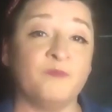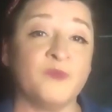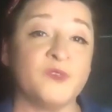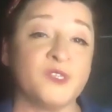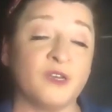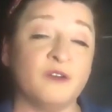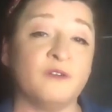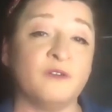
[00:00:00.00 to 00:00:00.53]

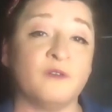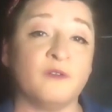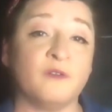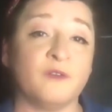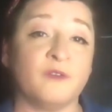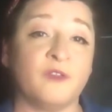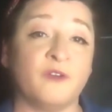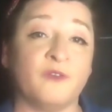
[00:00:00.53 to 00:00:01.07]
So
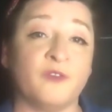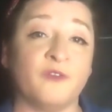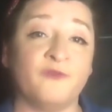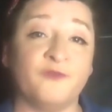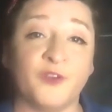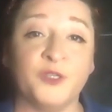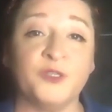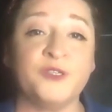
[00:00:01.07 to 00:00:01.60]
the
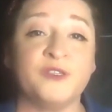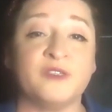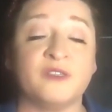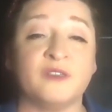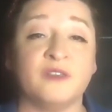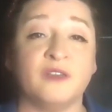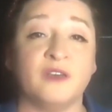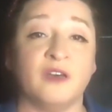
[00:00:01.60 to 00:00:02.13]

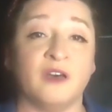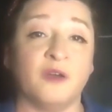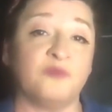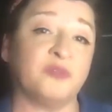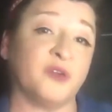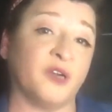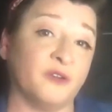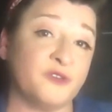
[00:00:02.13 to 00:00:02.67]
first
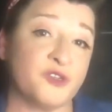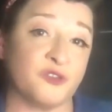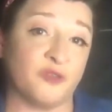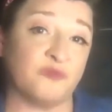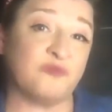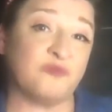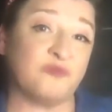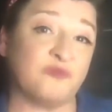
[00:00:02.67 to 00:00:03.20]
approach, or the
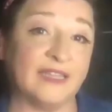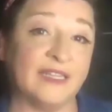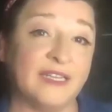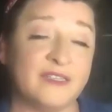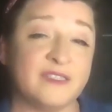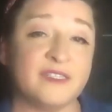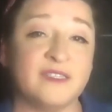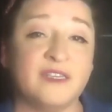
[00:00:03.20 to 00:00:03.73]

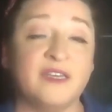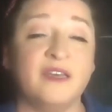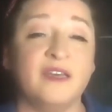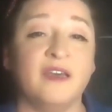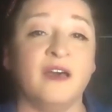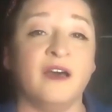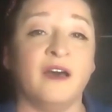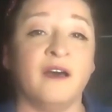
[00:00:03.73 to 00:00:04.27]
pilot,
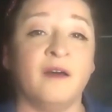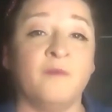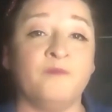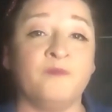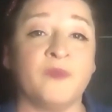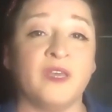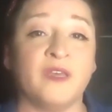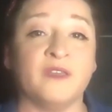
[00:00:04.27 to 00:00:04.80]

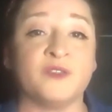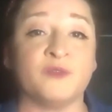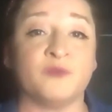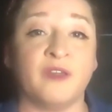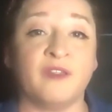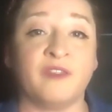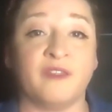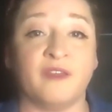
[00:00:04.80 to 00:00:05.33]
is
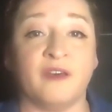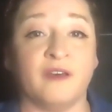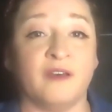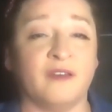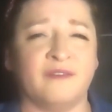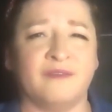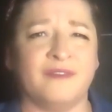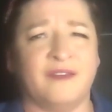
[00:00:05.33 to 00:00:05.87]
with
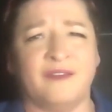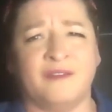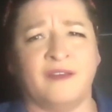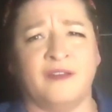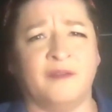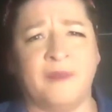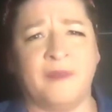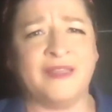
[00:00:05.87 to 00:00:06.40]

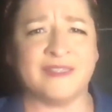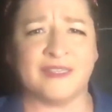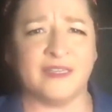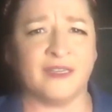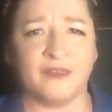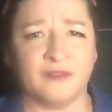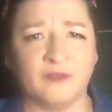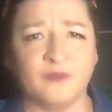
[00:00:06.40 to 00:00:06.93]
an
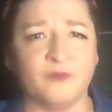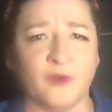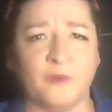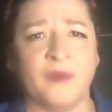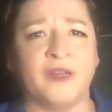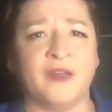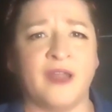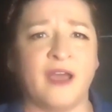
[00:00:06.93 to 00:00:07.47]
amazing
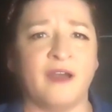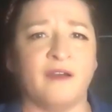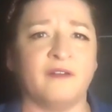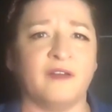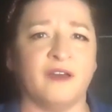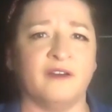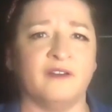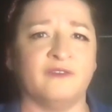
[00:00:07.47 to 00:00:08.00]
woman
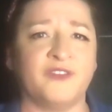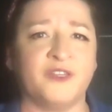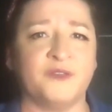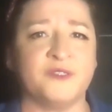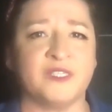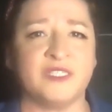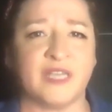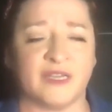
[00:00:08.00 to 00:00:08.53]
out of
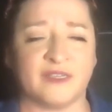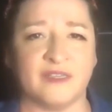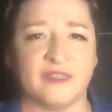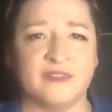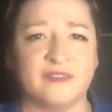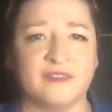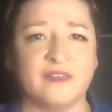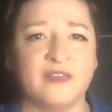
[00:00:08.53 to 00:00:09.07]
Houston,
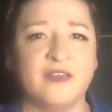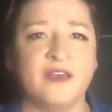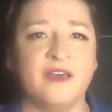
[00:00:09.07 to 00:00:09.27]
Texas.